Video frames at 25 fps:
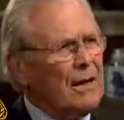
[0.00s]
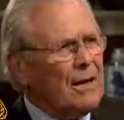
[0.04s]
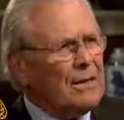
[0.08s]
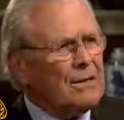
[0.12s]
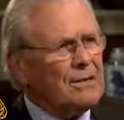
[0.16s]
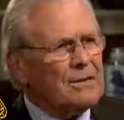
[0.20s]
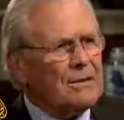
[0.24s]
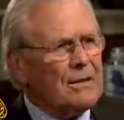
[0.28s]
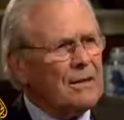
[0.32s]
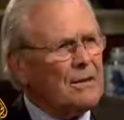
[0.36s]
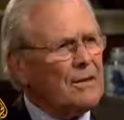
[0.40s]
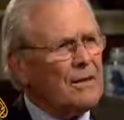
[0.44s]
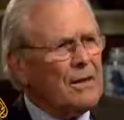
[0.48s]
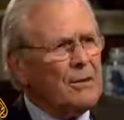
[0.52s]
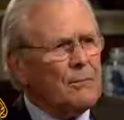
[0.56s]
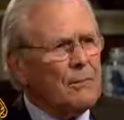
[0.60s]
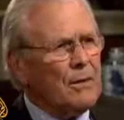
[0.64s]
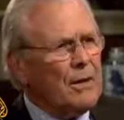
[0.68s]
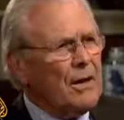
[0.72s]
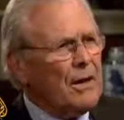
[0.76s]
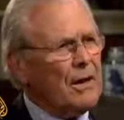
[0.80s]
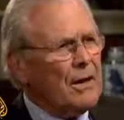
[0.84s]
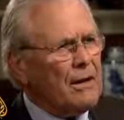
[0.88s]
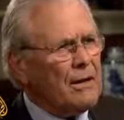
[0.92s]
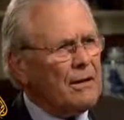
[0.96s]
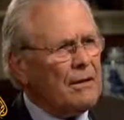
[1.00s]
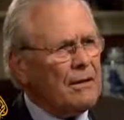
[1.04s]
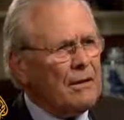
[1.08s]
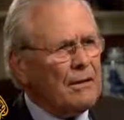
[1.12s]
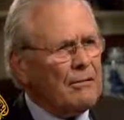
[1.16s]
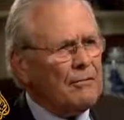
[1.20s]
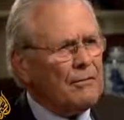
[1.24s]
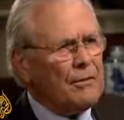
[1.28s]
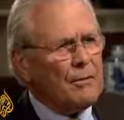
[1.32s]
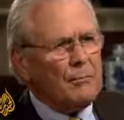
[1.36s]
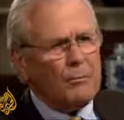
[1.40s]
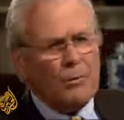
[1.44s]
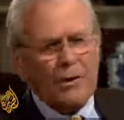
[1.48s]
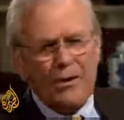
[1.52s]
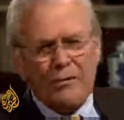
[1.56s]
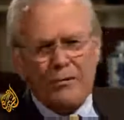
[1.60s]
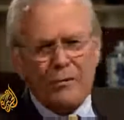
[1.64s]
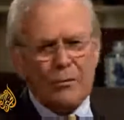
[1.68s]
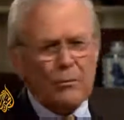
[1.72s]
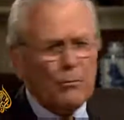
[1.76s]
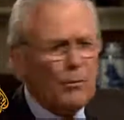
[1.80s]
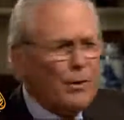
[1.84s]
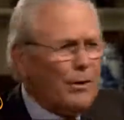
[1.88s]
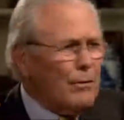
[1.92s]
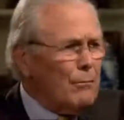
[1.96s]
said they were not enough. The
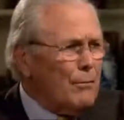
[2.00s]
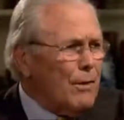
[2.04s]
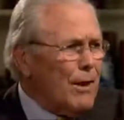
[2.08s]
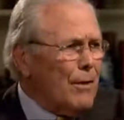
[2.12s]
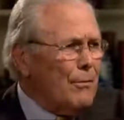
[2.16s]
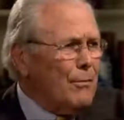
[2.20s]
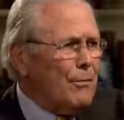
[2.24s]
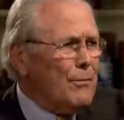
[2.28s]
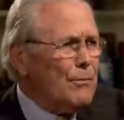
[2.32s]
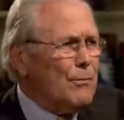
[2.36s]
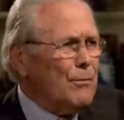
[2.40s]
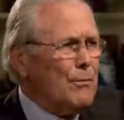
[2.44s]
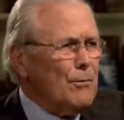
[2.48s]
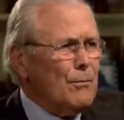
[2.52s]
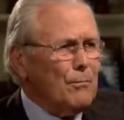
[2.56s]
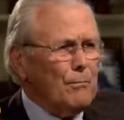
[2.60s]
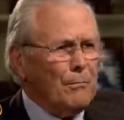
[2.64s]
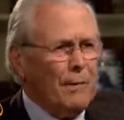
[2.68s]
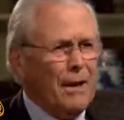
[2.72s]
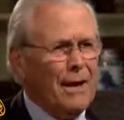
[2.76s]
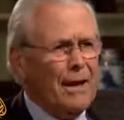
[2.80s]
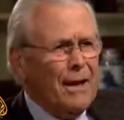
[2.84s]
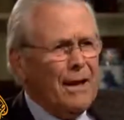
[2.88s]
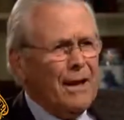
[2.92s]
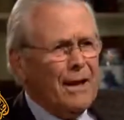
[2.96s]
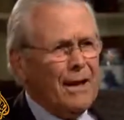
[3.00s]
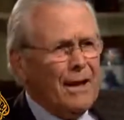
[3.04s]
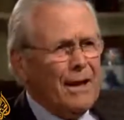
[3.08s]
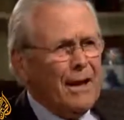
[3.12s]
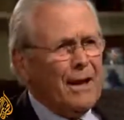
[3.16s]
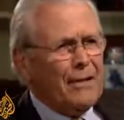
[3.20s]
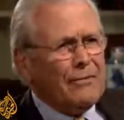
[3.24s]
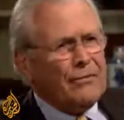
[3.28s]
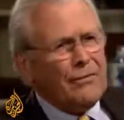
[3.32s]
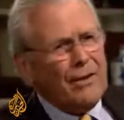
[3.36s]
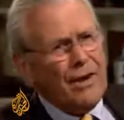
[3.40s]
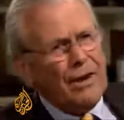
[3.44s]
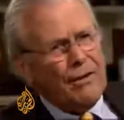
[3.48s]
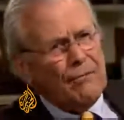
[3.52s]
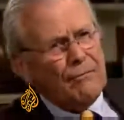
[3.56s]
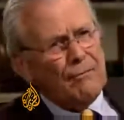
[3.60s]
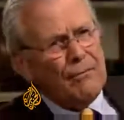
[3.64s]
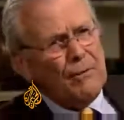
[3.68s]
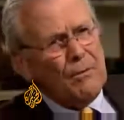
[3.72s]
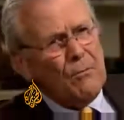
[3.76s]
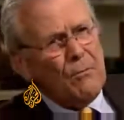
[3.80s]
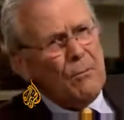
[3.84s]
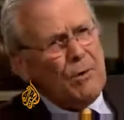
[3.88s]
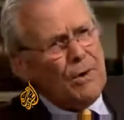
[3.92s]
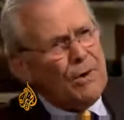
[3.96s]
president went around the room. He asked every
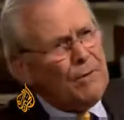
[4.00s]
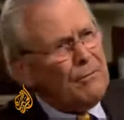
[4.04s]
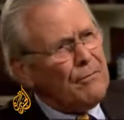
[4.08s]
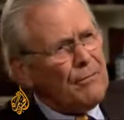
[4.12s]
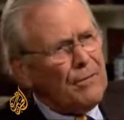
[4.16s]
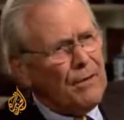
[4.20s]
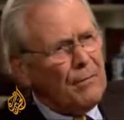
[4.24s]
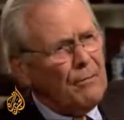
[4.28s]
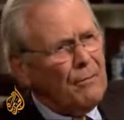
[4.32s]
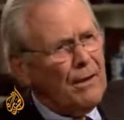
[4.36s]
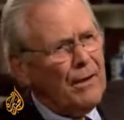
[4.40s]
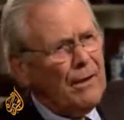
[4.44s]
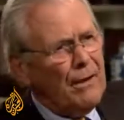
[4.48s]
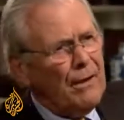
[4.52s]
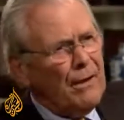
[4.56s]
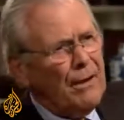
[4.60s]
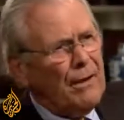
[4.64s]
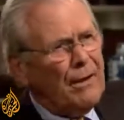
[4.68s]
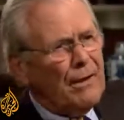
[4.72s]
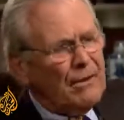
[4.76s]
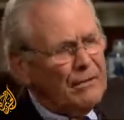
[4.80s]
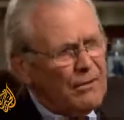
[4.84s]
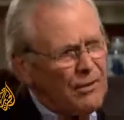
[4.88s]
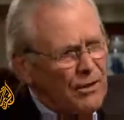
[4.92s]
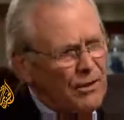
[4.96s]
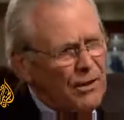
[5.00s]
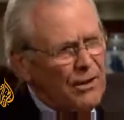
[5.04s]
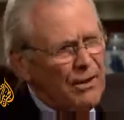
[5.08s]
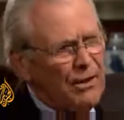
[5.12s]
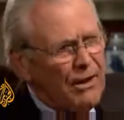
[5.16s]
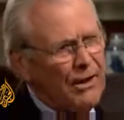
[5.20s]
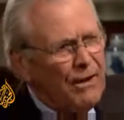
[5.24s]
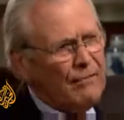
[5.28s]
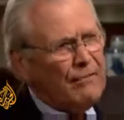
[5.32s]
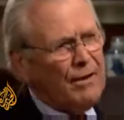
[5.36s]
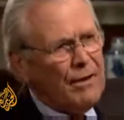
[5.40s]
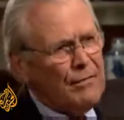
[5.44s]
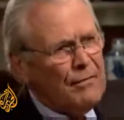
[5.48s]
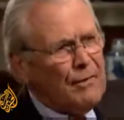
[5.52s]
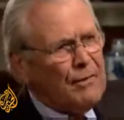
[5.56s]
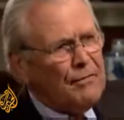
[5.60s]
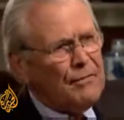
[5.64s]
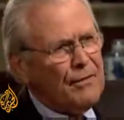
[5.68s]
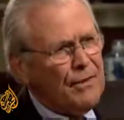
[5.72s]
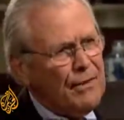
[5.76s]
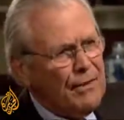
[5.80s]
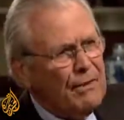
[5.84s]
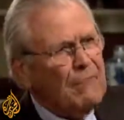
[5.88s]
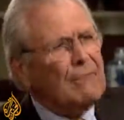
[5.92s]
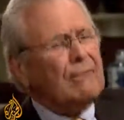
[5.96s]
one of them, do you have
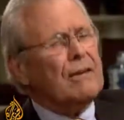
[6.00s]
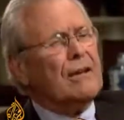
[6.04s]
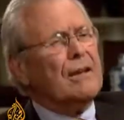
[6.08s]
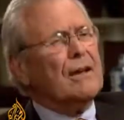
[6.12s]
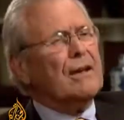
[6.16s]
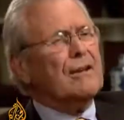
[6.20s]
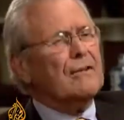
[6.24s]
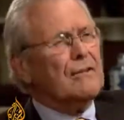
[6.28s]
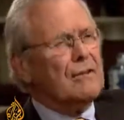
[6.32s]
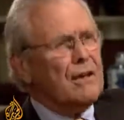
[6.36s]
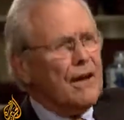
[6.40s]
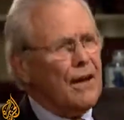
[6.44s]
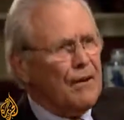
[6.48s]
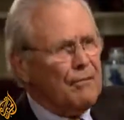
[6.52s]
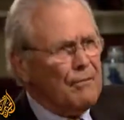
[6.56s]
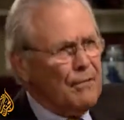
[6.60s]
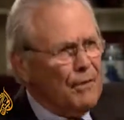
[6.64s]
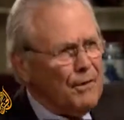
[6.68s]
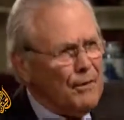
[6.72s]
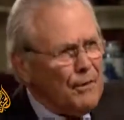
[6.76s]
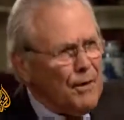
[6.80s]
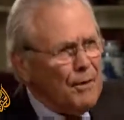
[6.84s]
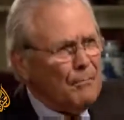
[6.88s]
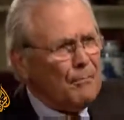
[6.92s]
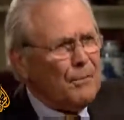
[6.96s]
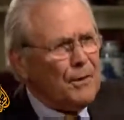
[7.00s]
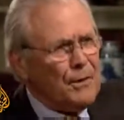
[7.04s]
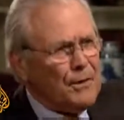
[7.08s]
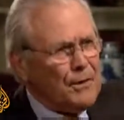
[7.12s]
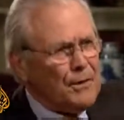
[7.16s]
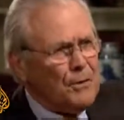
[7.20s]
everything you need? Do you have the numbers you